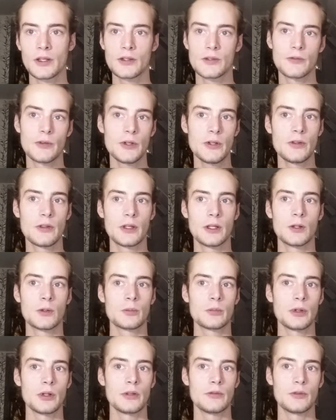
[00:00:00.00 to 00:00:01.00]
It's funny they
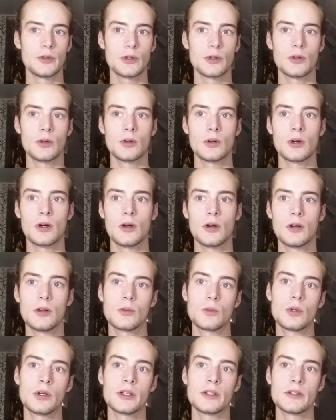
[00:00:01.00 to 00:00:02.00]
don't put a footnote
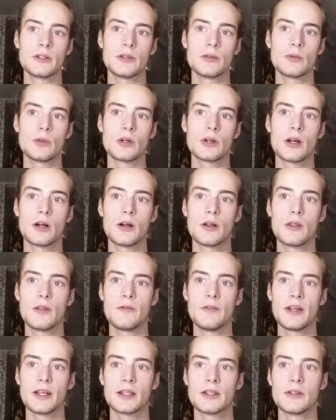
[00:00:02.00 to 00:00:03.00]
on what are the
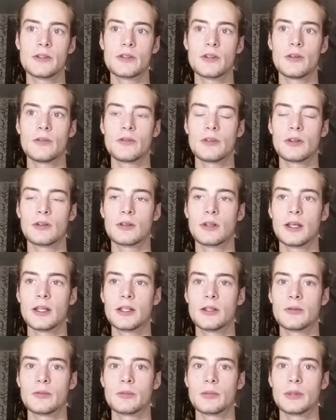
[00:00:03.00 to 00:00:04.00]
factors of
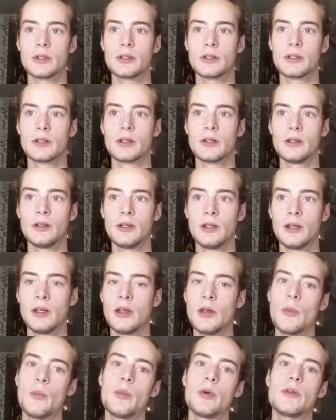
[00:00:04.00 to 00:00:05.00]
enlightenment.
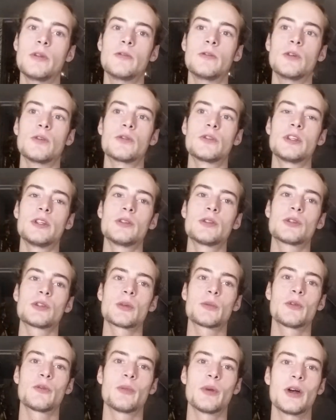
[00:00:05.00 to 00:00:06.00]
But if you've seen
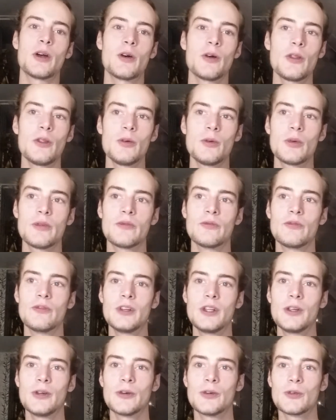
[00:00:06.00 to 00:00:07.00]
some of my other
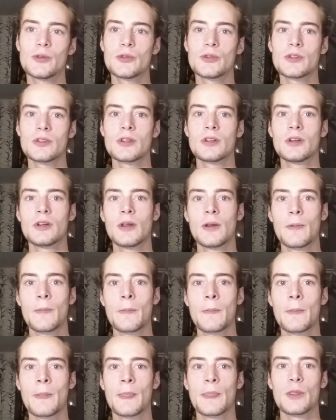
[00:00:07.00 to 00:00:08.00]
videos,
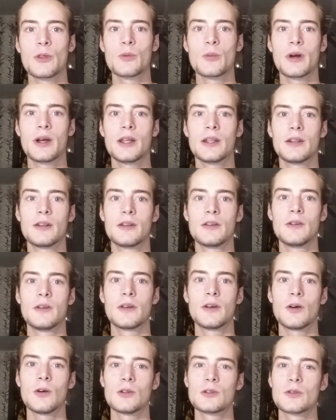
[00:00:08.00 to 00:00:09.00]
you might
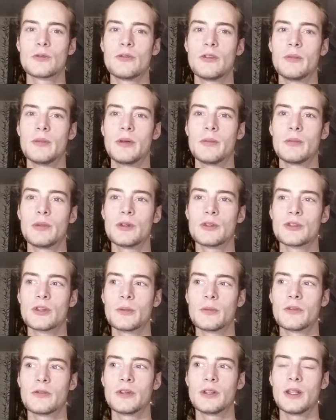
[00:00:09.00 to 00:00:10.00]
also remember
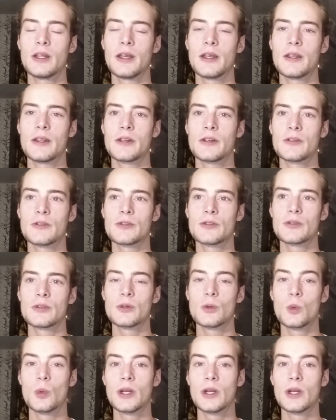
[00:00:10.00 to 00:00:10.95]
some of it as the